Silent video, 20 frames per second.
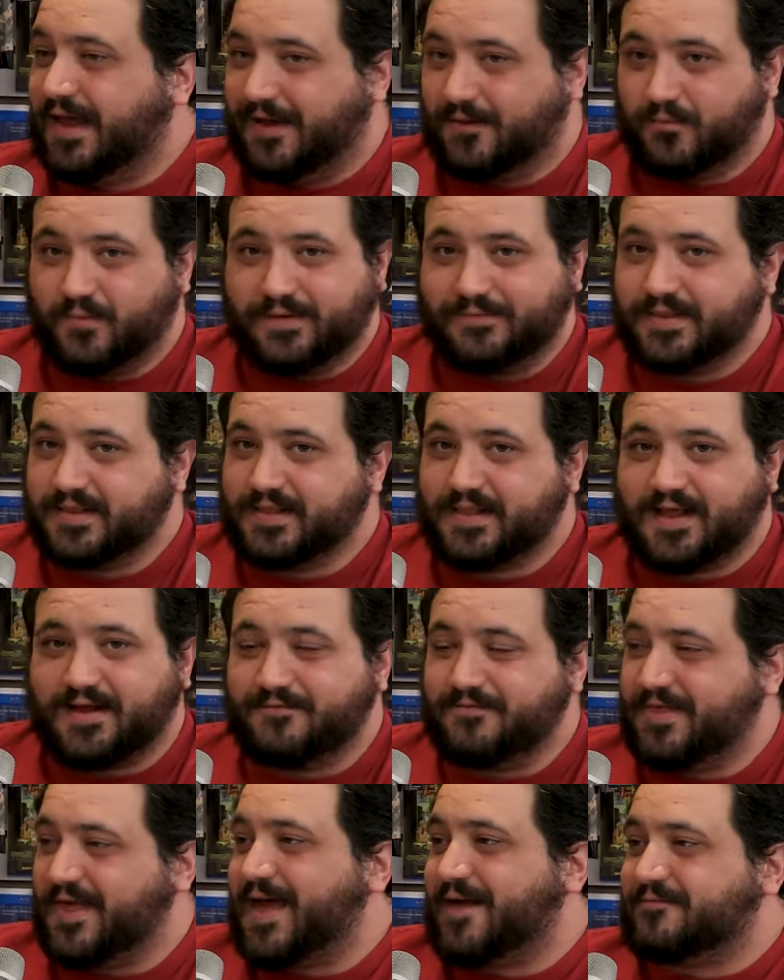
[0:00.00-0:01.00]
And women
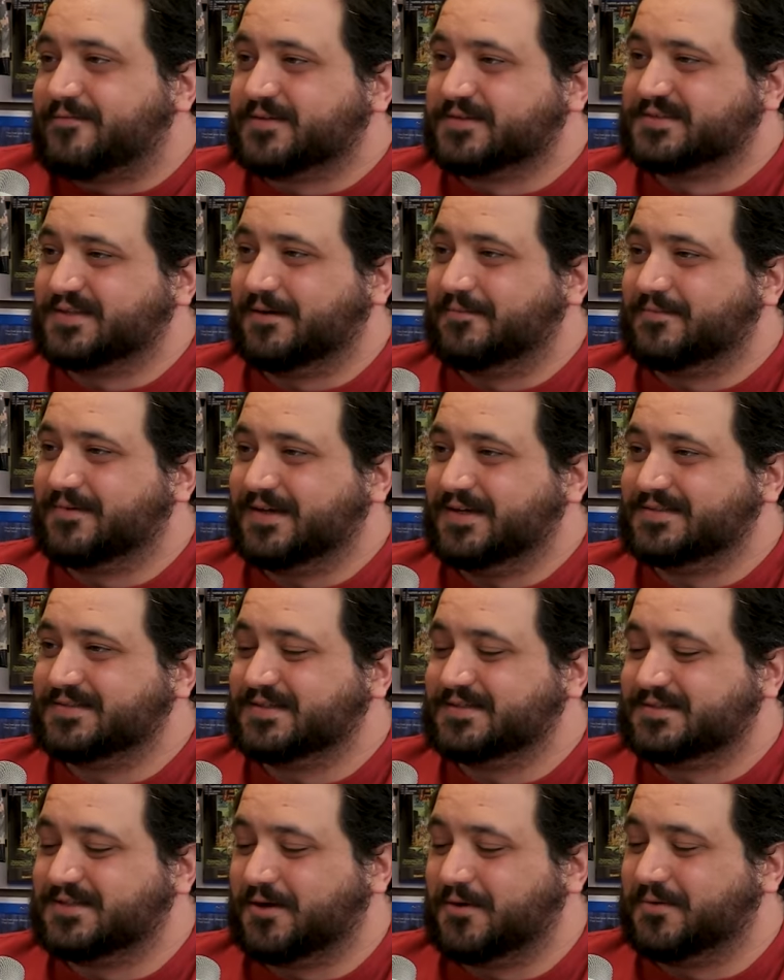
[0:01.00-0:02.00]
love that for some
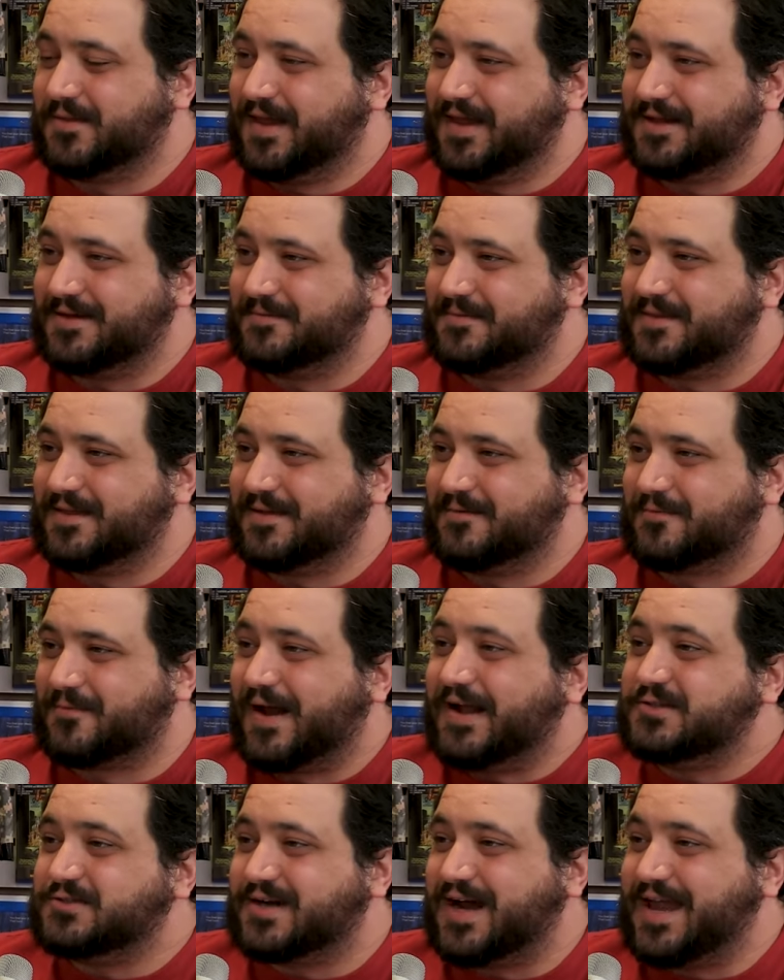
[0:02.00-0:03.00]
reason. So like the
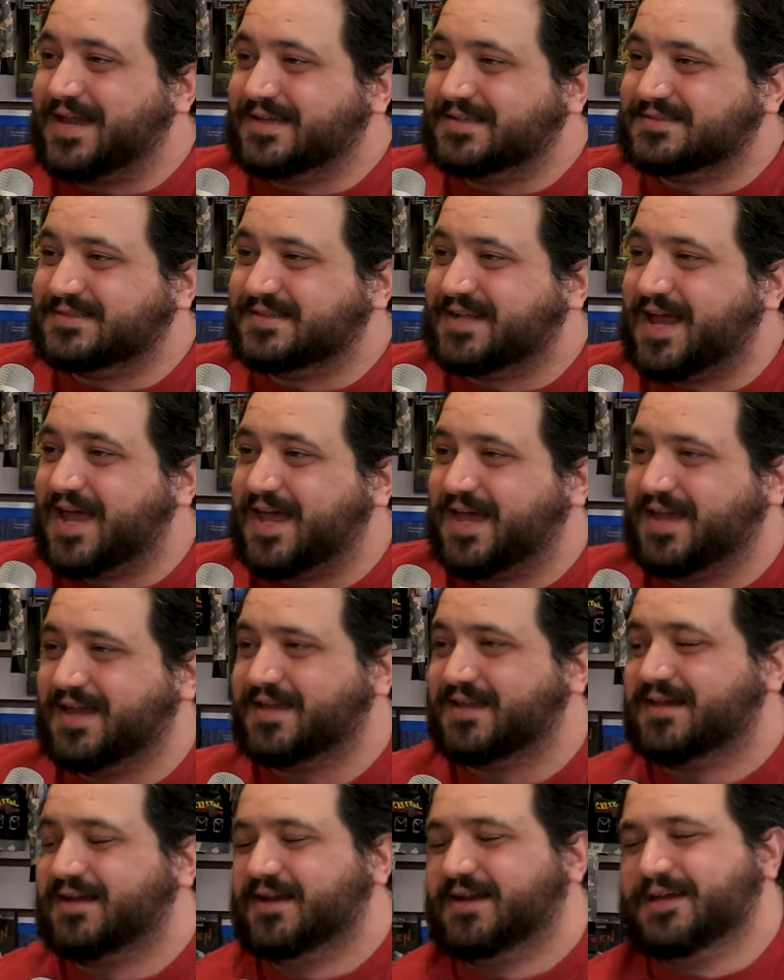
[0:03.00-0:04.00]
Red Dragon
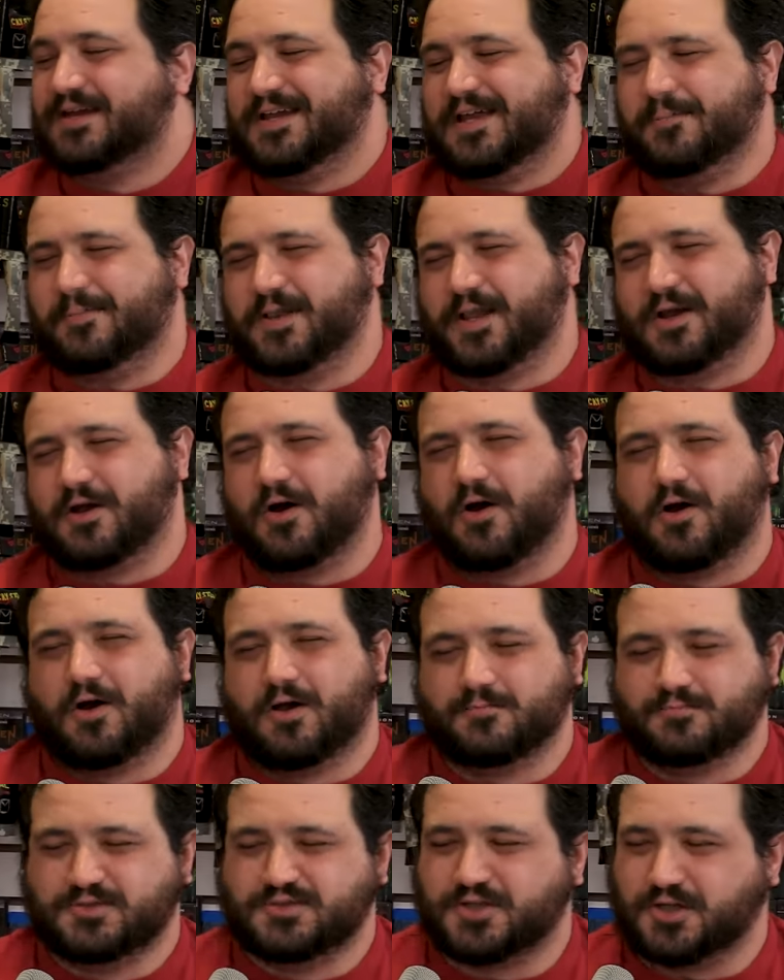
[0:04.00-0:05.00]
today, he'd be like, "Oh,
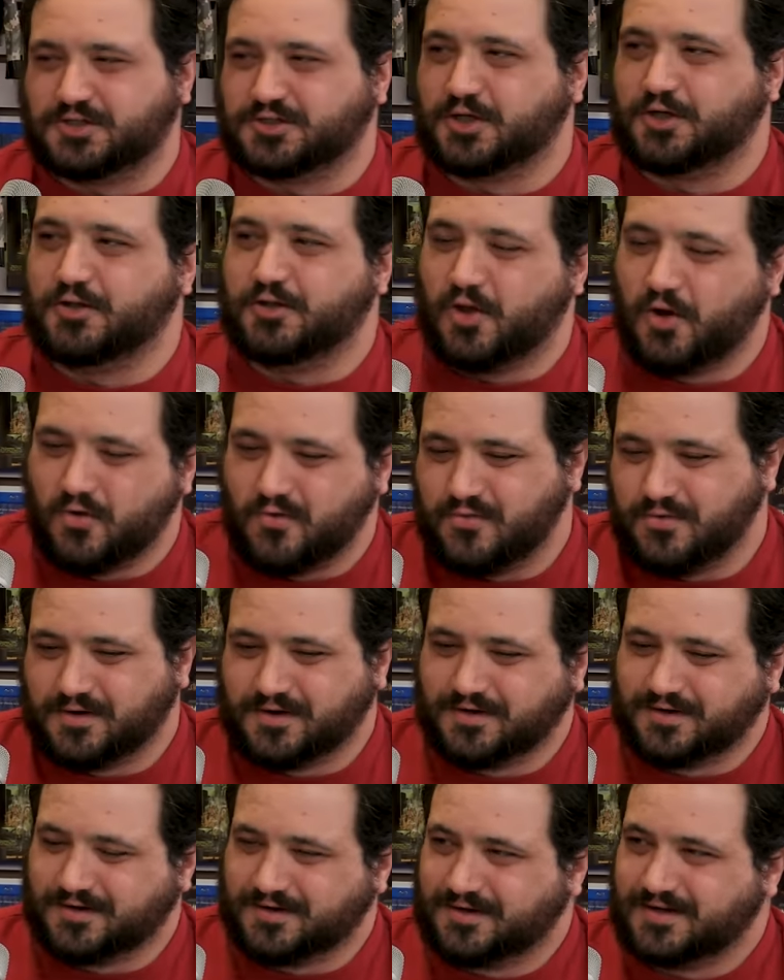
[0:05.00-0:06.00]
I'm such a
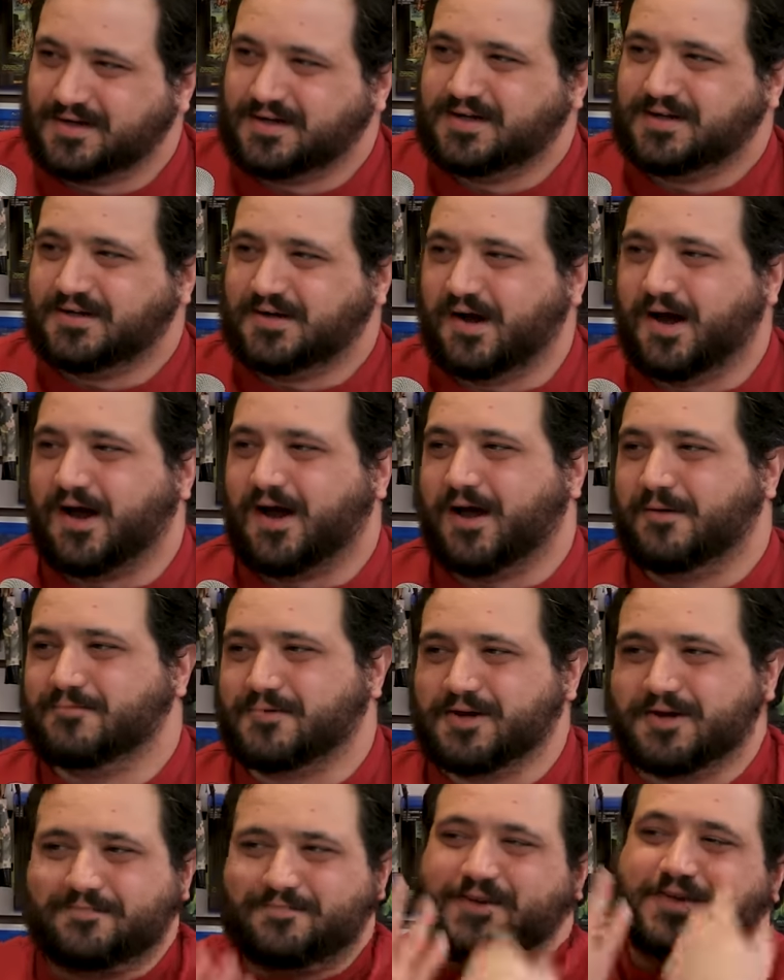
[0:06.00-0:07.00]
loner. Oh, I'm
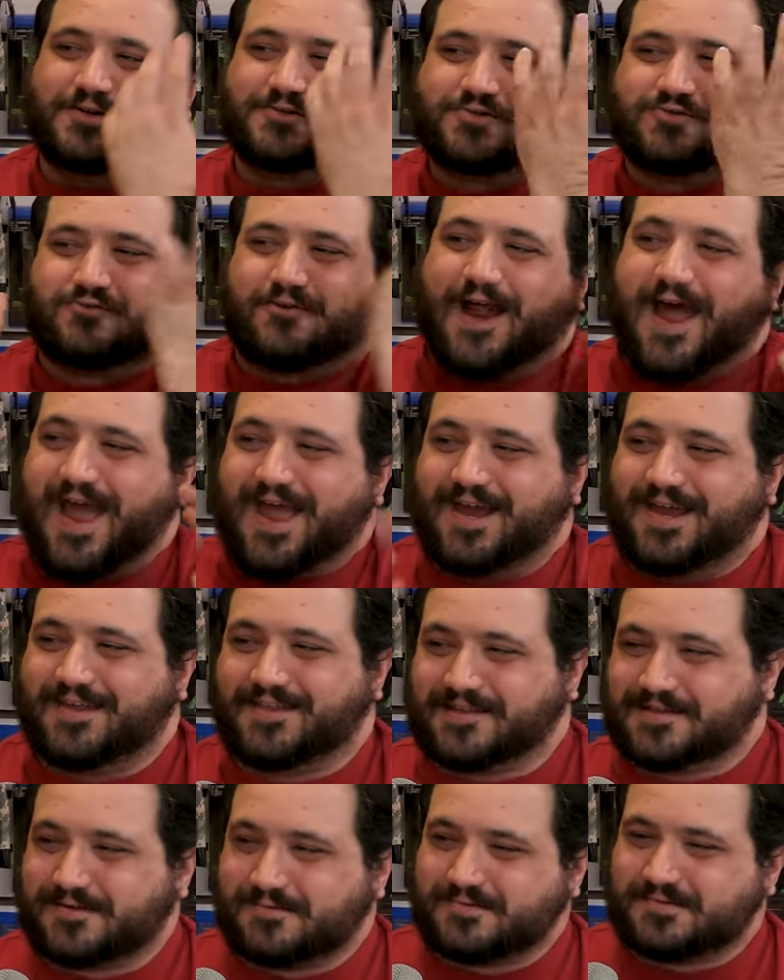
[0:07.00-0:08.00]
gonna be a dragon."
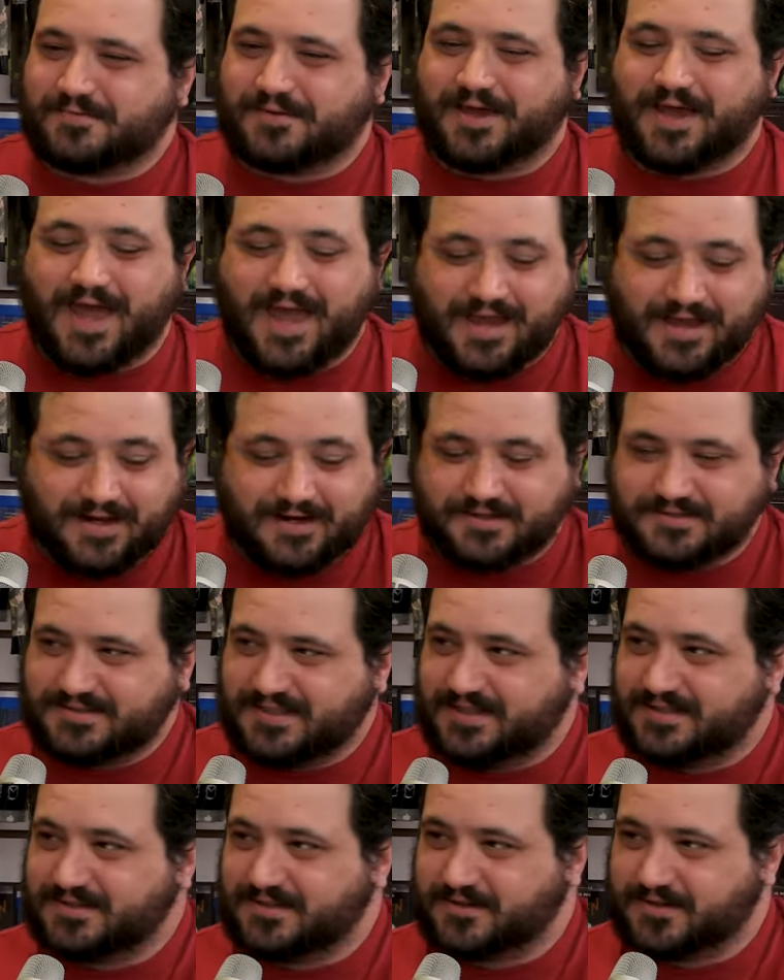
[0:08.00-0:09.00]
And someone's be like, "Hey, get on
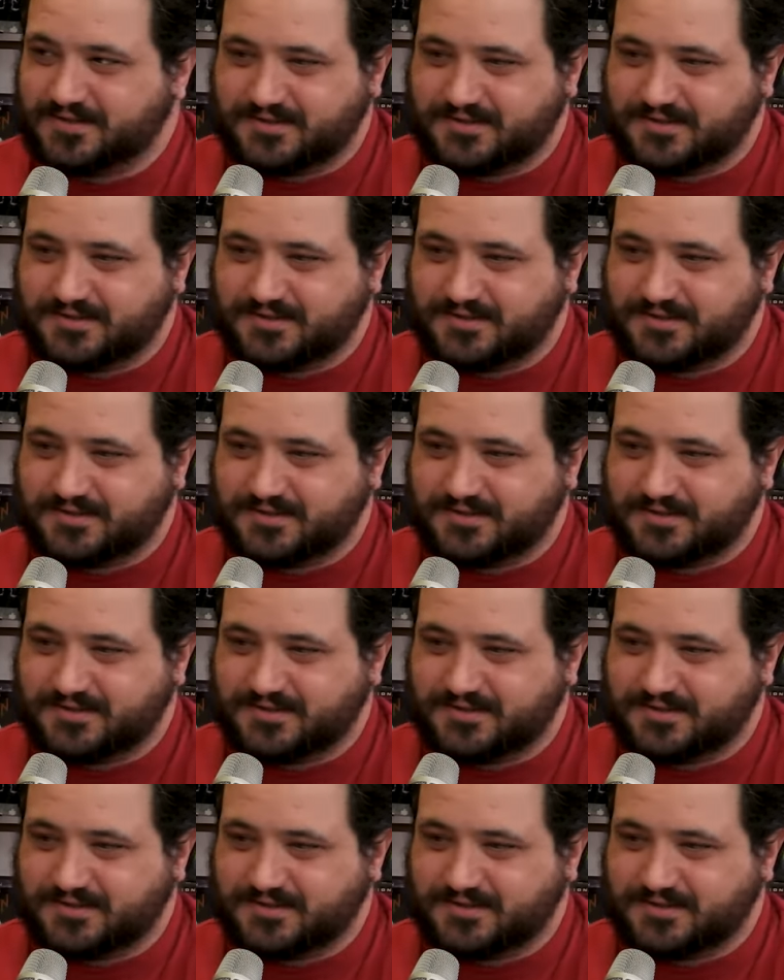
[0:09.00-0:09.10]
Tinder."